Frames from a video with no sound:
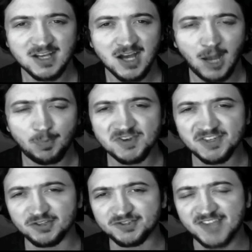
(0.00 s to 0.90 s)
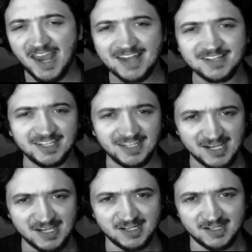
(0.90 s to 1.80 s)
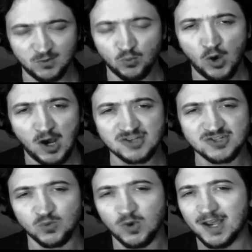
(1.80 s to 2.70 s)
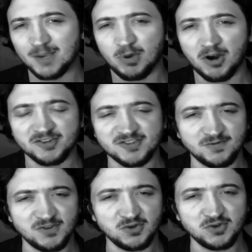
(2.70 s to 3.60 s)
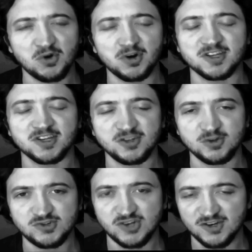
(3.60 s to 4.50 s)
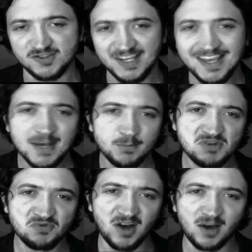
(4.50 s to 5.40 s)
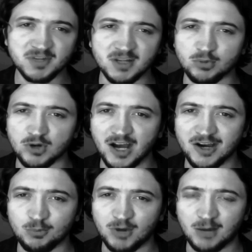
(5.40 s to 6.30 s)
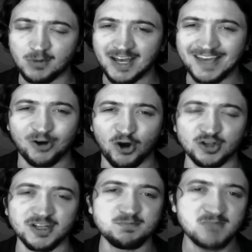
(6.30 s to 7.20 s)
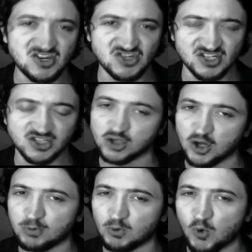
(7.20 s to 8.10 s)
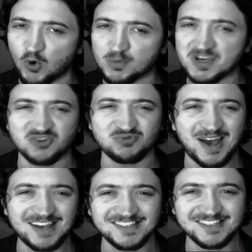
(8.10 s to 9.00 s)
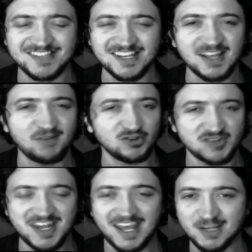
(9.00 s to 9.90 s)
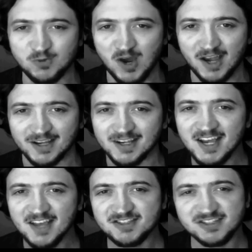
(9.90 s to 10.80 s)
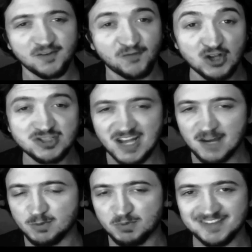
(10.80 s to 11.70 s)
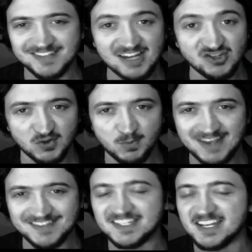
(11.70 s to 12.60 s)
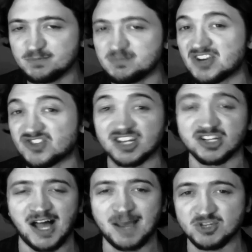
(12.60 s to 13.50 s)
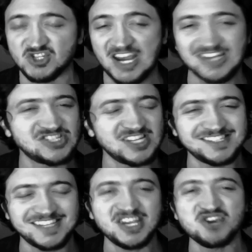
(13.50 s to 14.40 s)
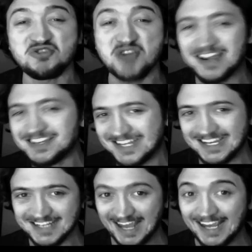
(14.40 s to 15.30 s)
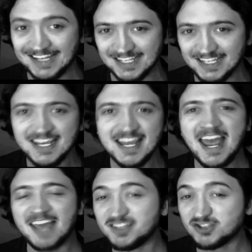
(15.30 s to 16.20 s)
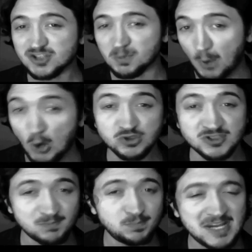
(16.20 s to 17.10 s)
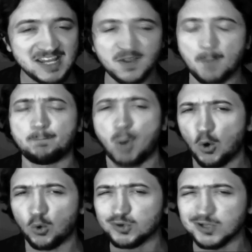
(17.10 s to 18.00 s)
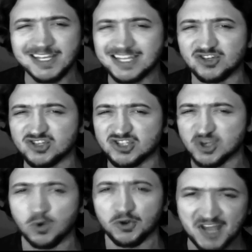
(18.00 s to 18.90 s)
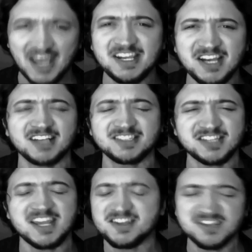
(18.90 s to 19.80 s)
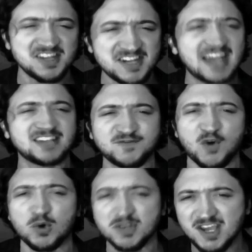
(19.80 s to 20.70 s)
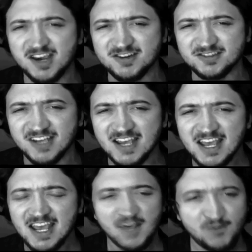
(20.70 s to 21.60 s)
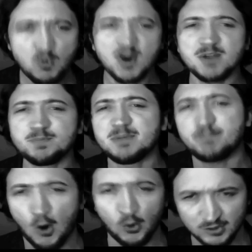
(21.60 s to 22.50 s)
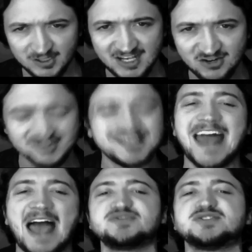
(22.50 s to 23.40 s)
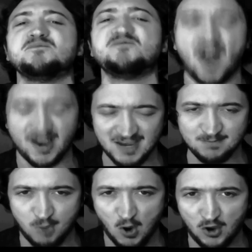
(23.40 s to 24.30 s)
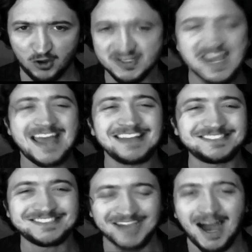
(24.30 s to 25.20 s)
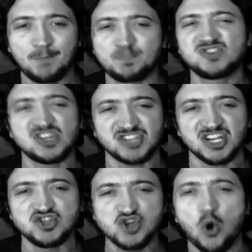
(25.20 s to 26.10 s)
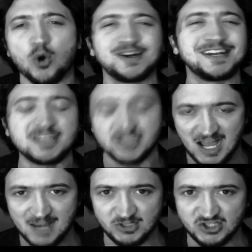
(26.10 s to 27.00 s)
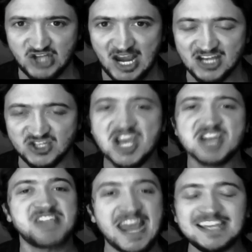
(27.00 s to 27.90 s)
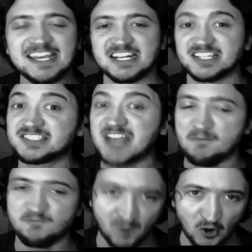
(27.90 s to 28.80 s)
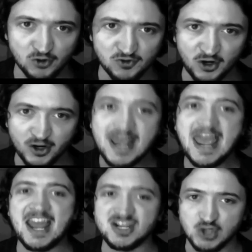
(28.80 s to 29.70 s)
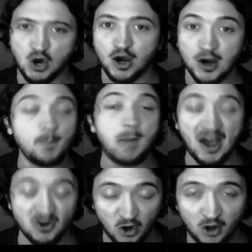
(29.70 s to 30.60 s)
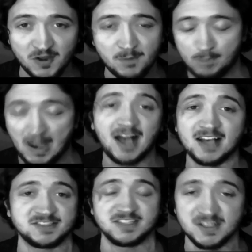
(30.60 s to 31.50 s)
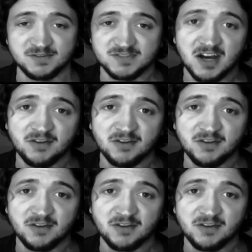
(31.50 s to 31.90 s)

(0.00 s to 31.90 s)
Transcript: Up until Sandy hit and washed away parts of New York and New Jersey, Mitt Romney and Barack Obama had hardly mentioned global warming or rising sea levels in any way. This is the first time the presidential debates didn't mention climate change since the year 1980, and these are supposed to be the bold leaders who will take us into the next 4 years? If you want to be bold leaders, then have some fucking balls and stop just ignoring climate change. Take it a step further and talk about all the positives of